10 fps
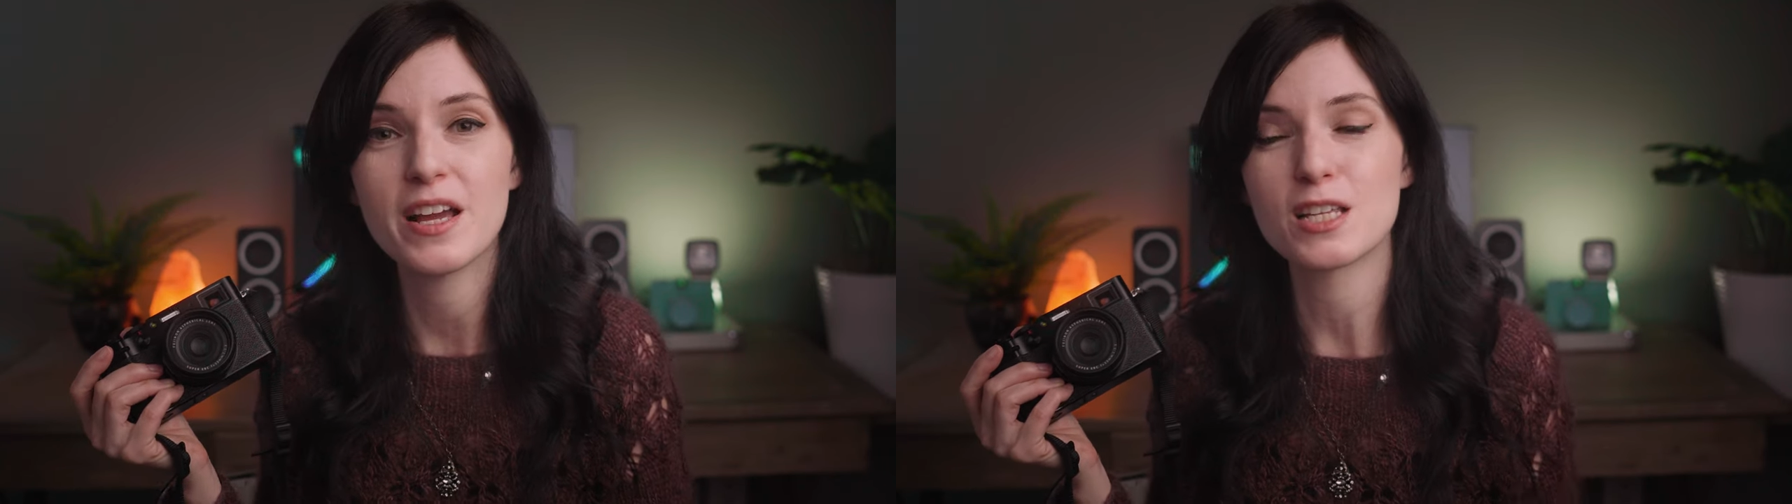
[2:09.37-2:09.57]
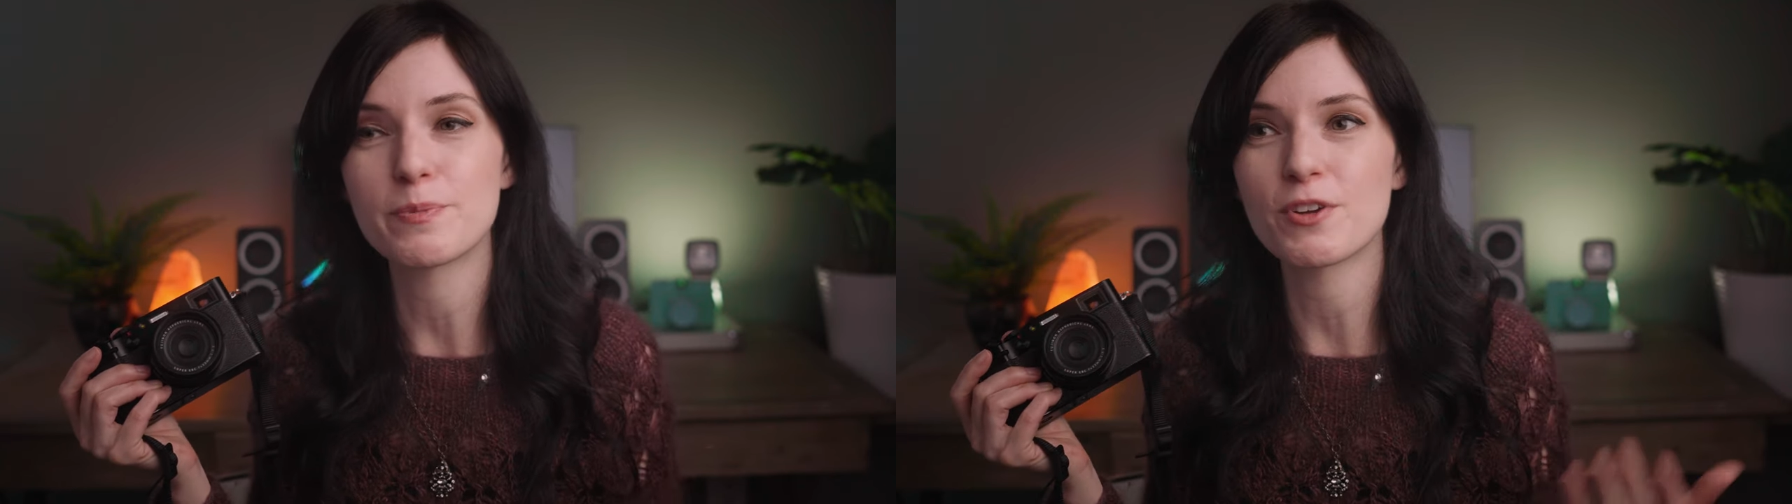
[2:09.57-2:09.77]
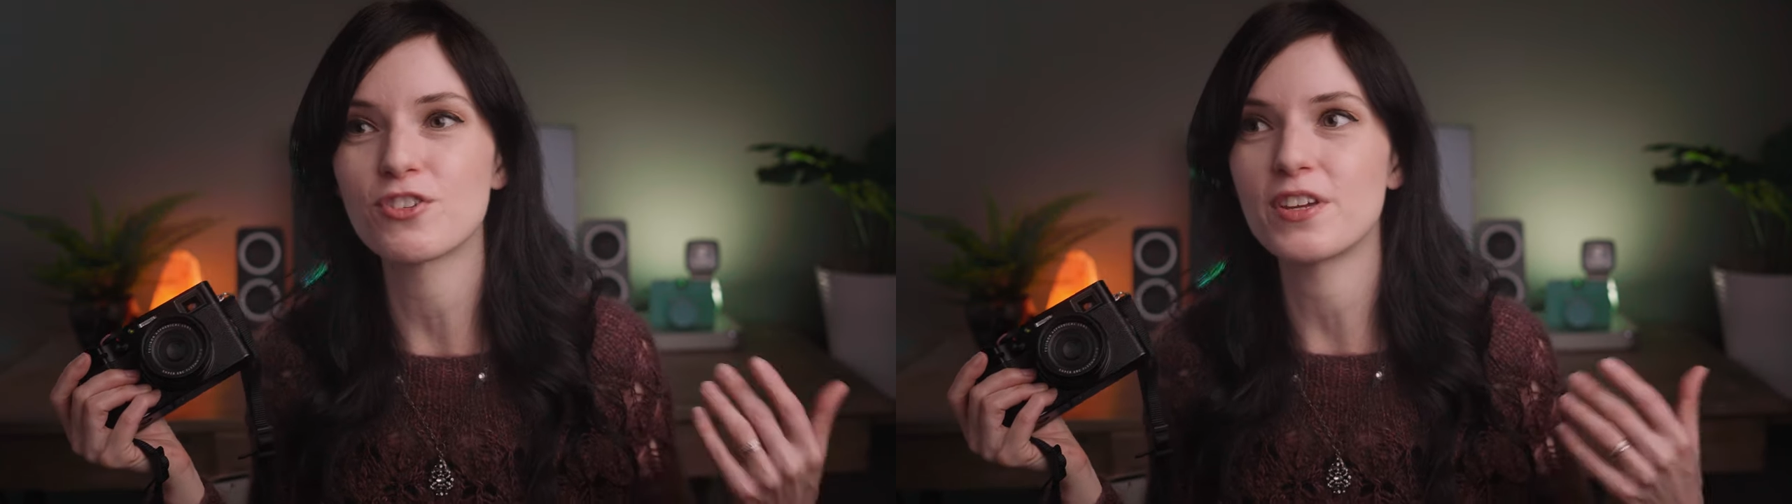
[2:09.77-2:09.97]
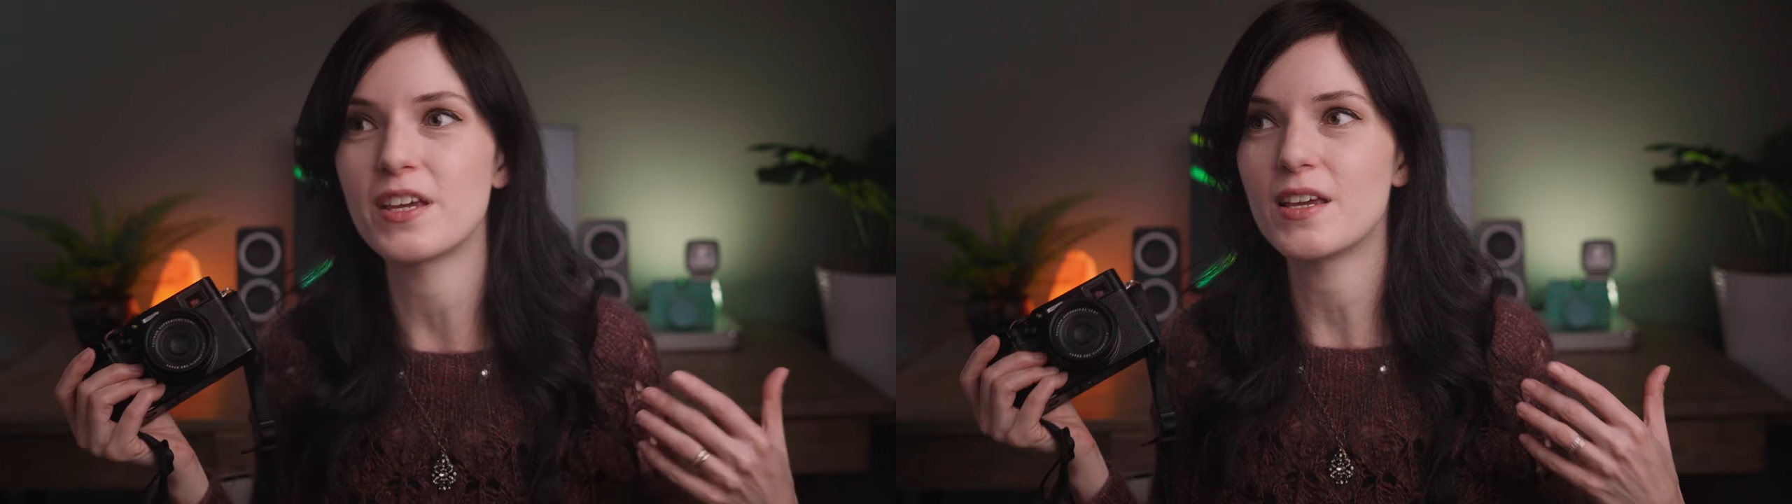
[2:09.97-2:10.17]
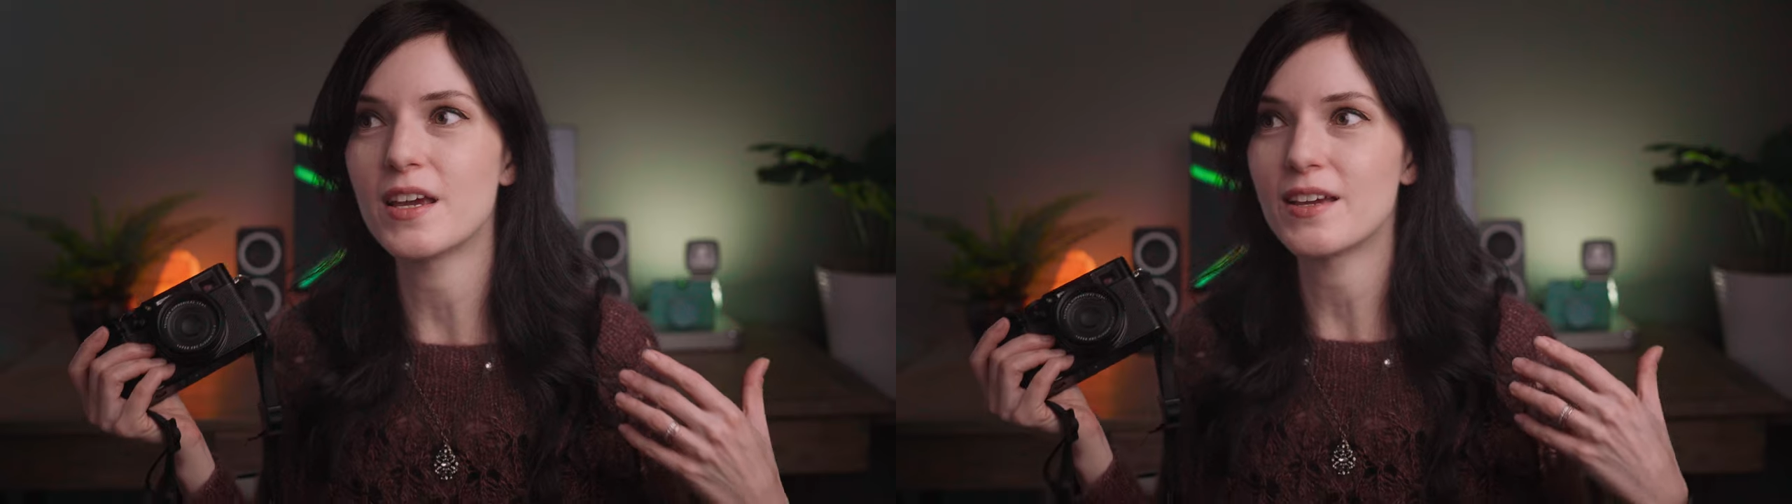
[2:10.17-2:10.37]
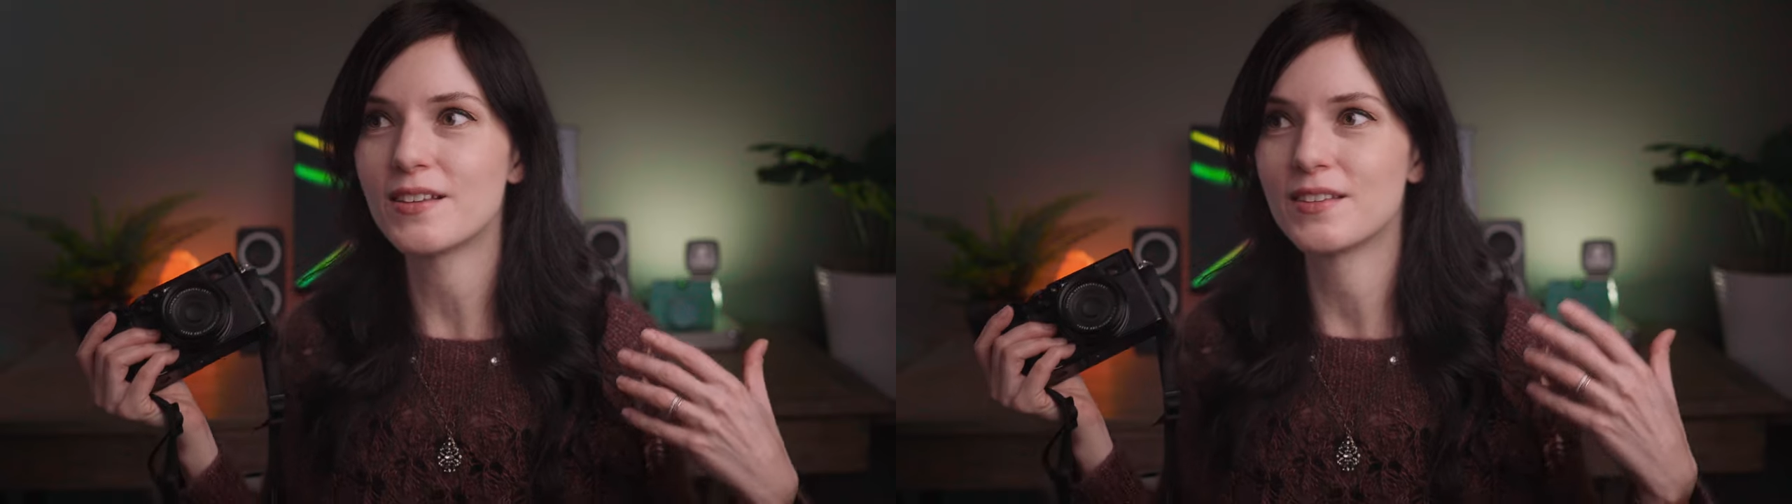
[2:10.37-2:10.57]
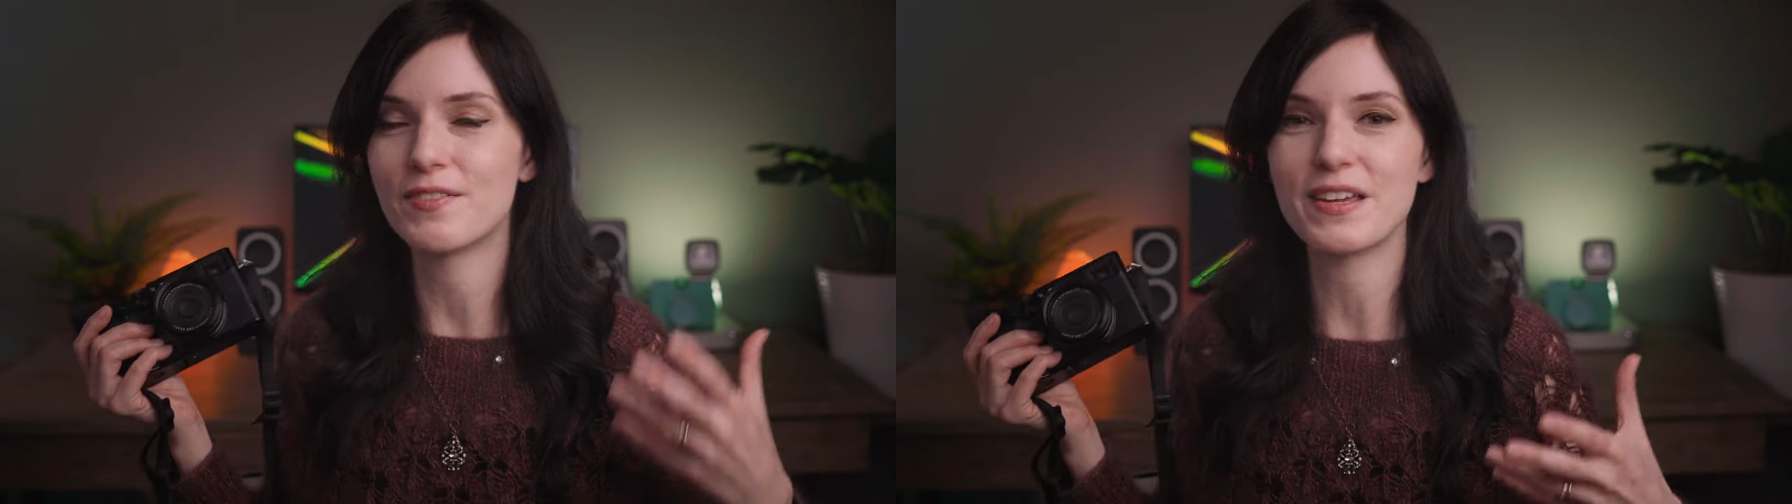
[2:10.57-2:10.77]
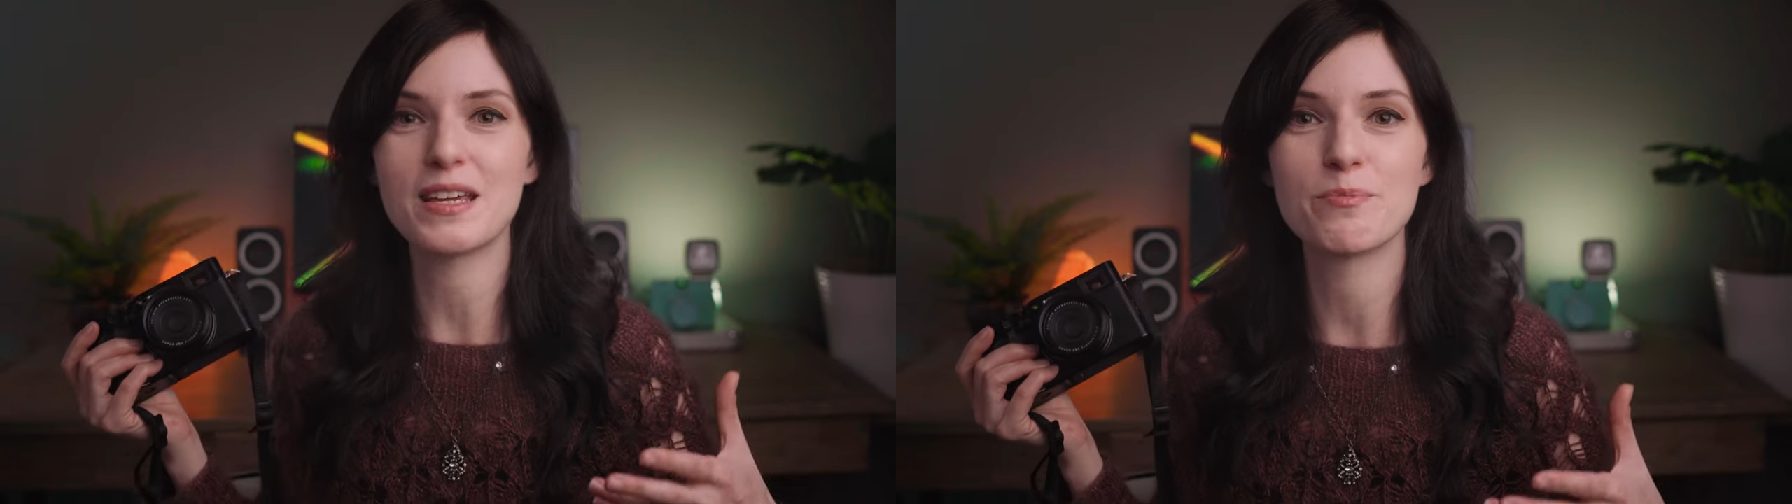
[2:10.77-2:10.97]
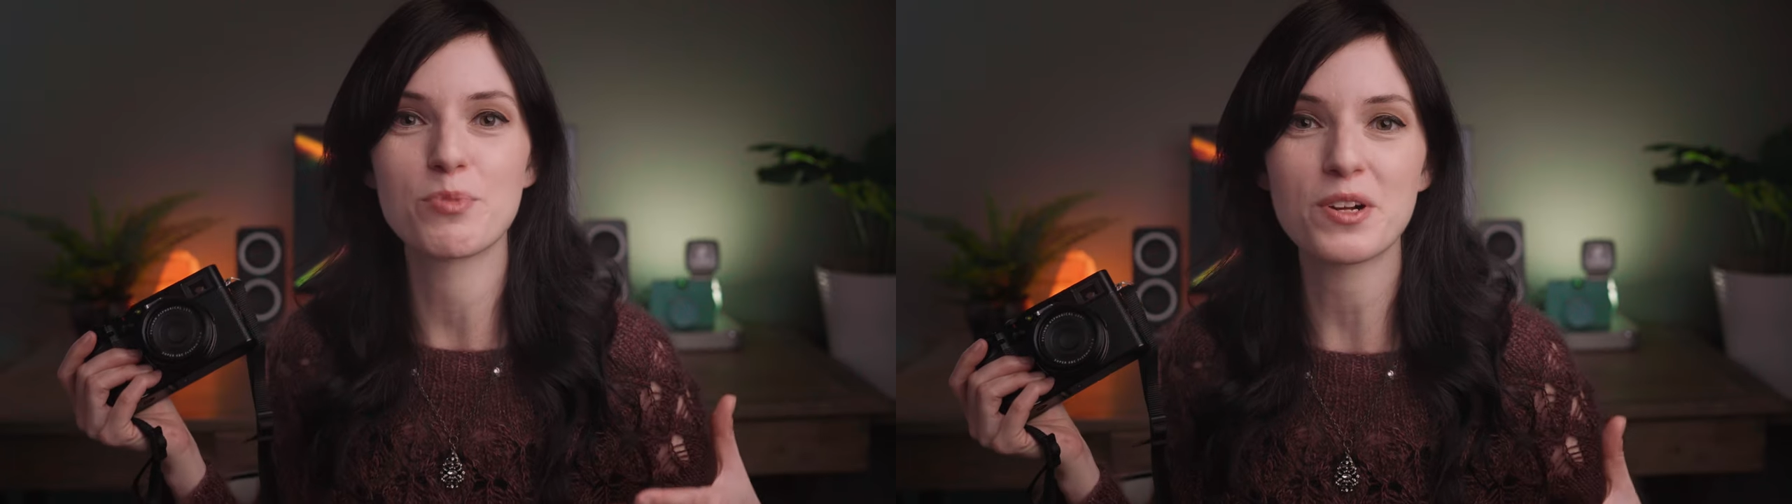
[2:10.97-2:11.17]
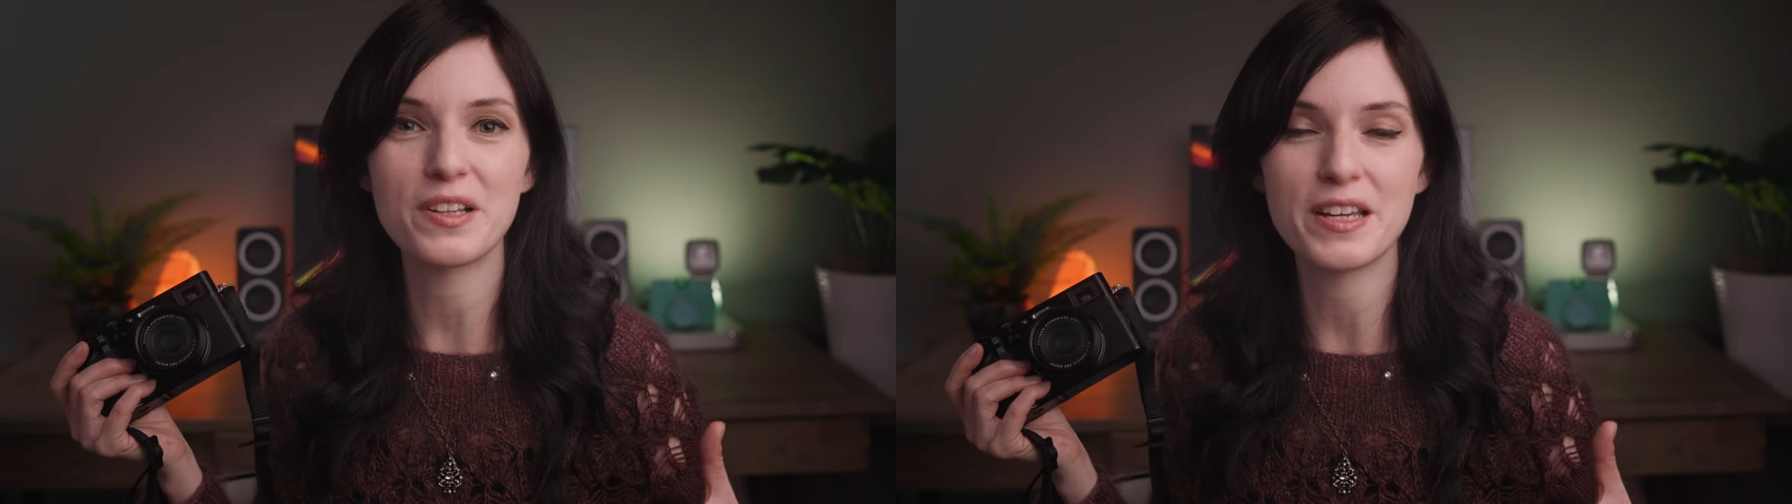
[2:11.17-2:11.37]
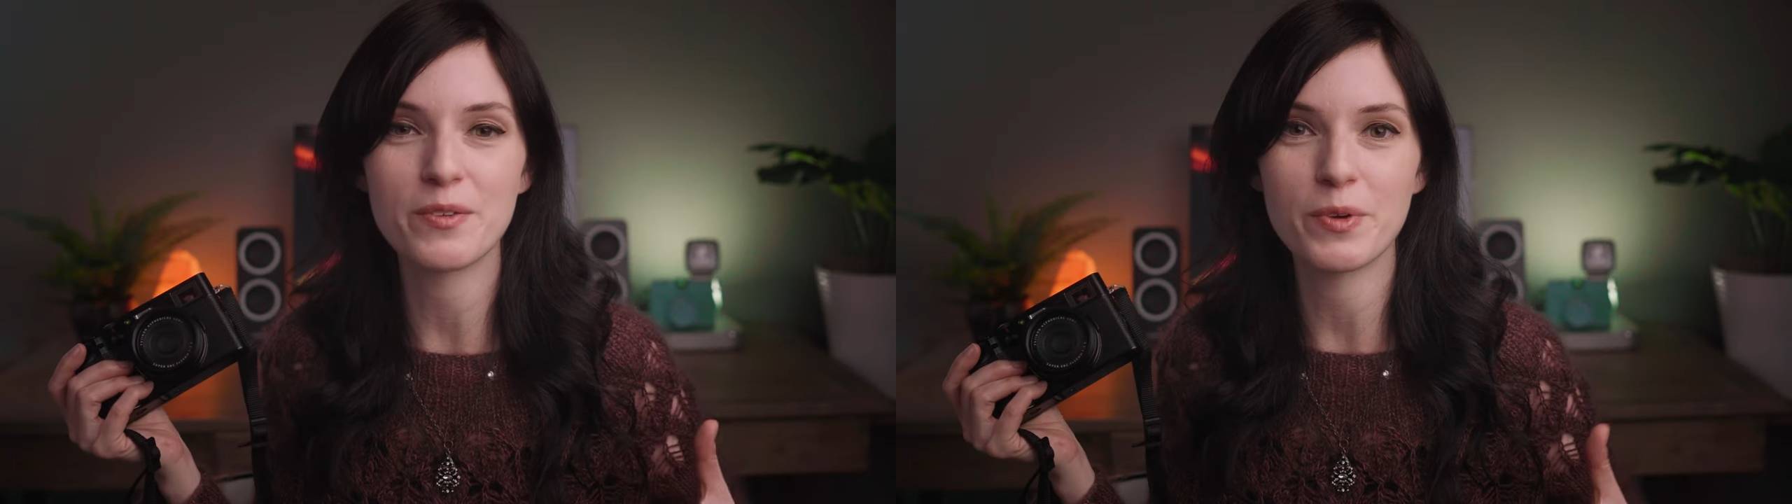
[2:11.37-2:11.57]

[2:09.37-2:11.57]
especially living in Brooklyn